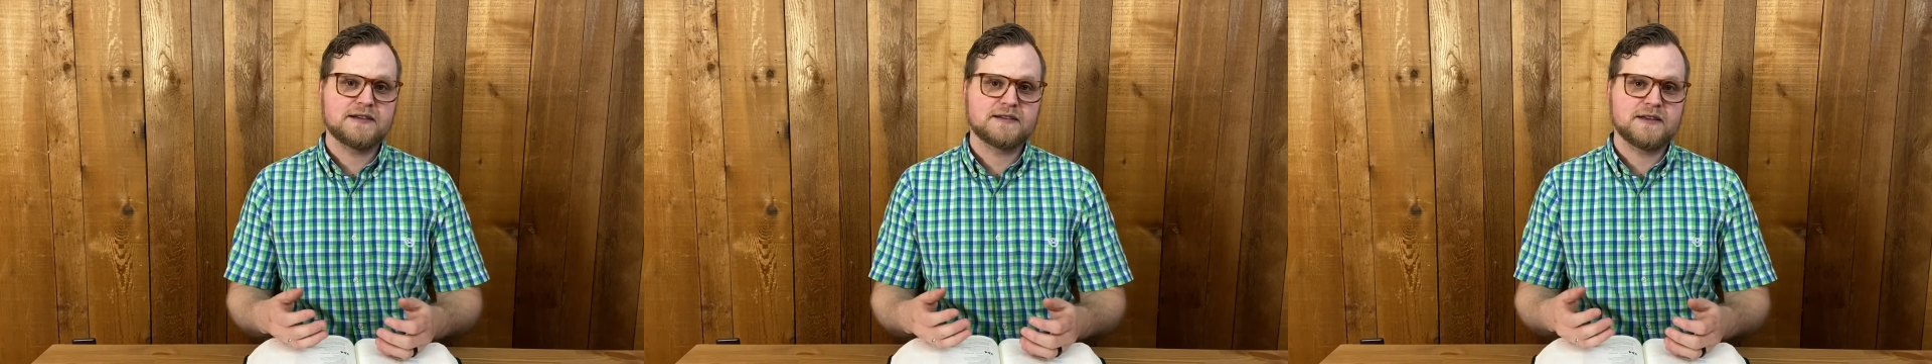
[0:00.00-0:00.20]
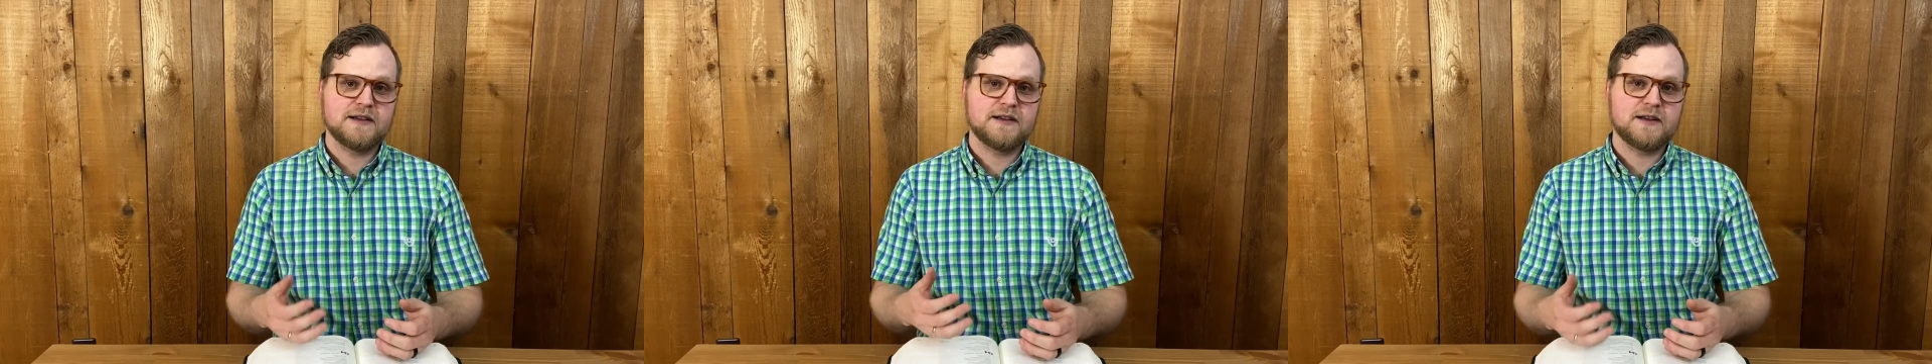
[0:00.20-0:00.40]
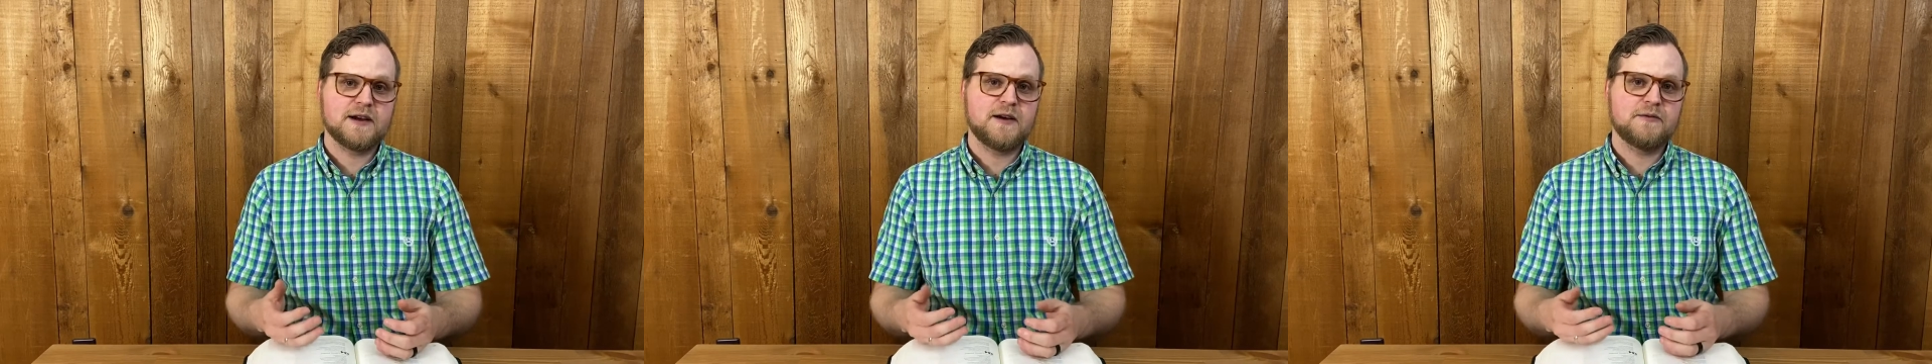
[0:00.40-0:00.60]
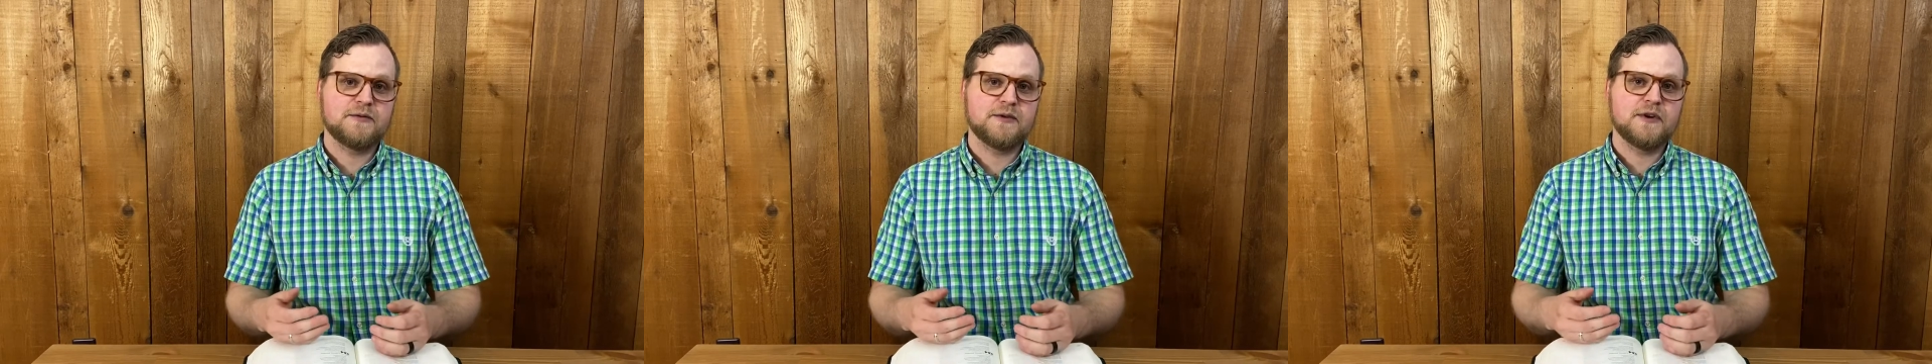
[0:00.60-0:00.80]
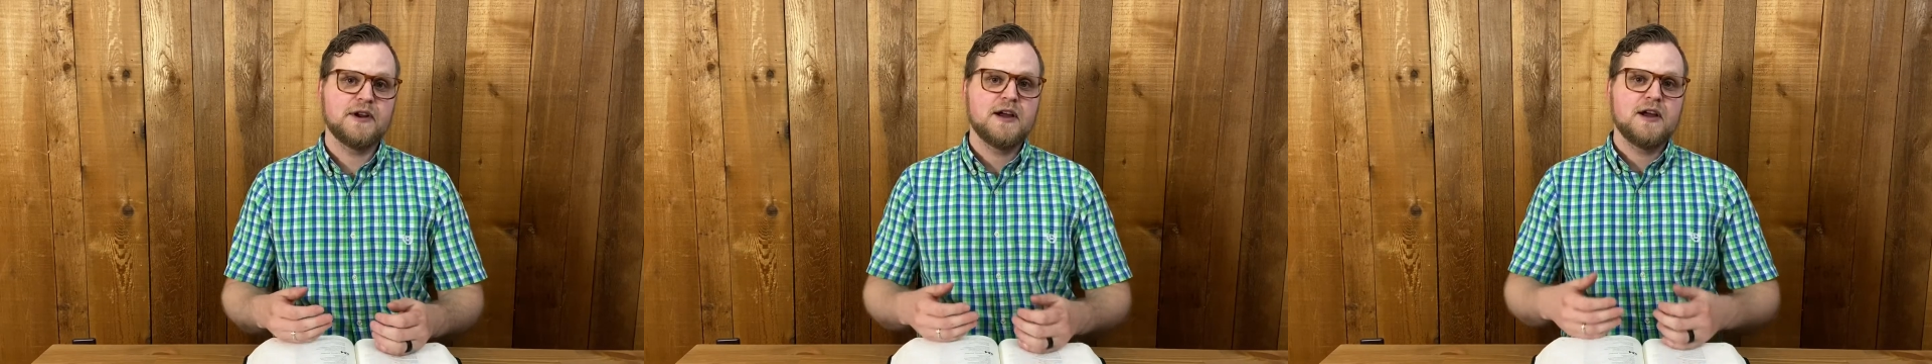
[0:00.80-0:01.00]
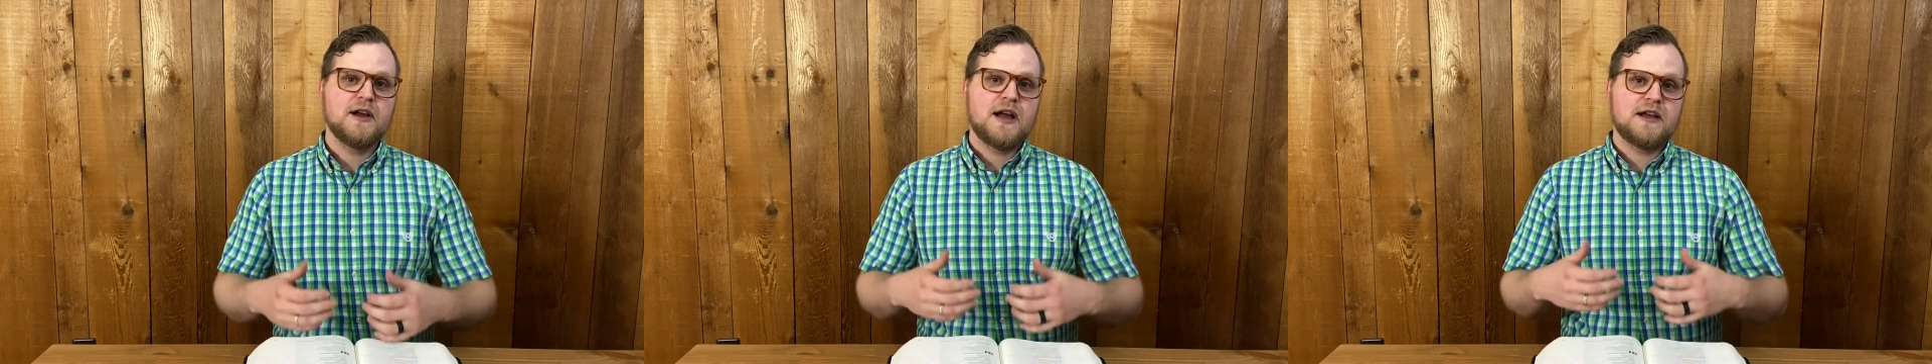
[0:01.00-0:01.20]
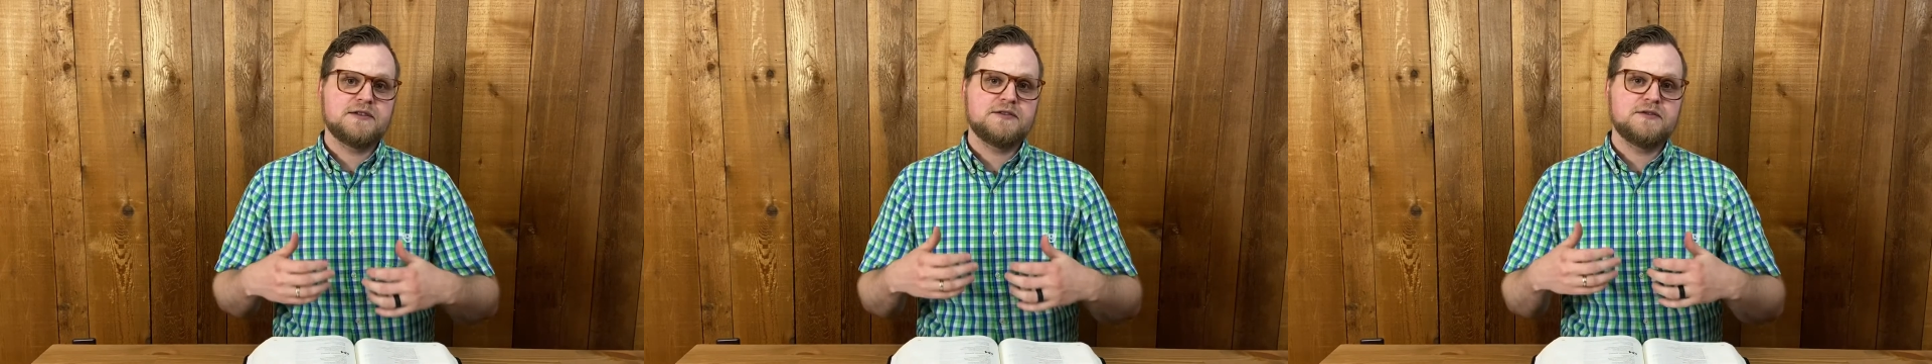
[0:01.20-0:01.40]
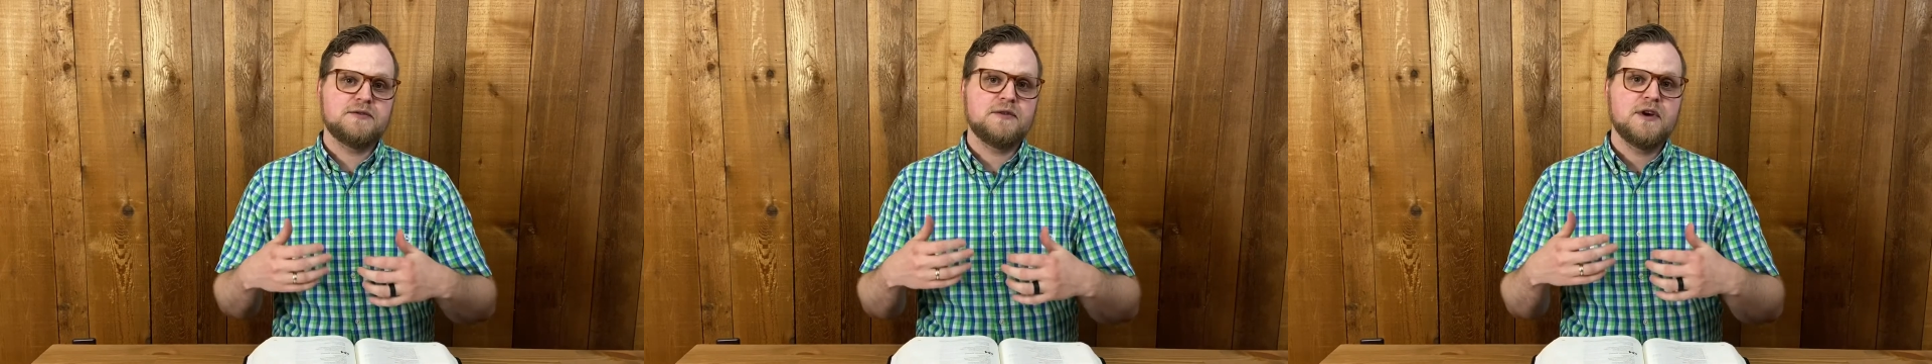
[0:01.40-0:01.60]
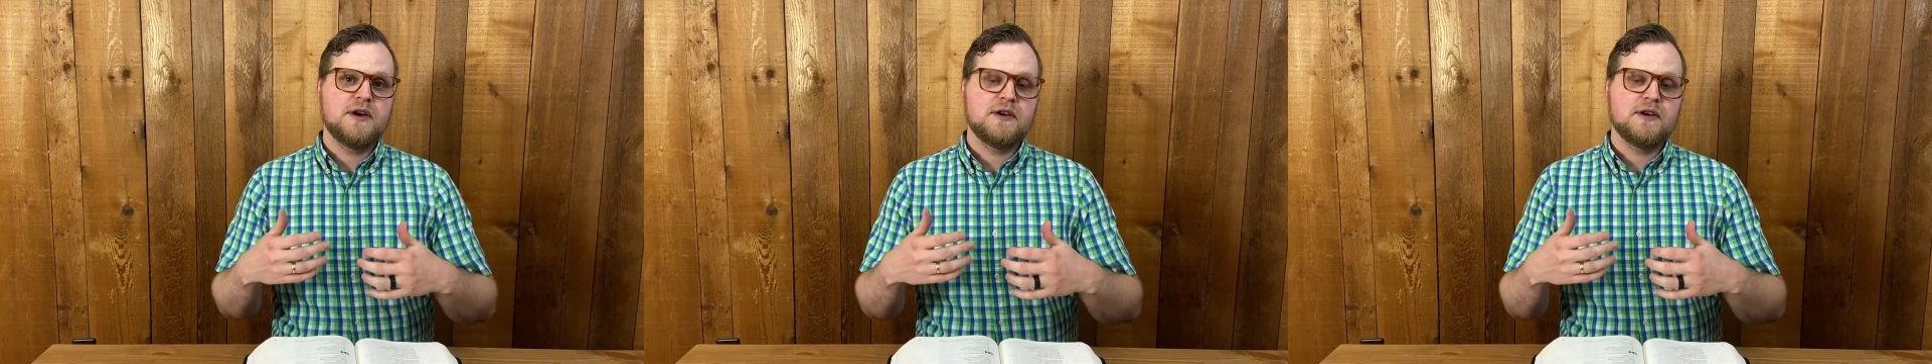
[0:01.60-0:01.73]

and comfort as you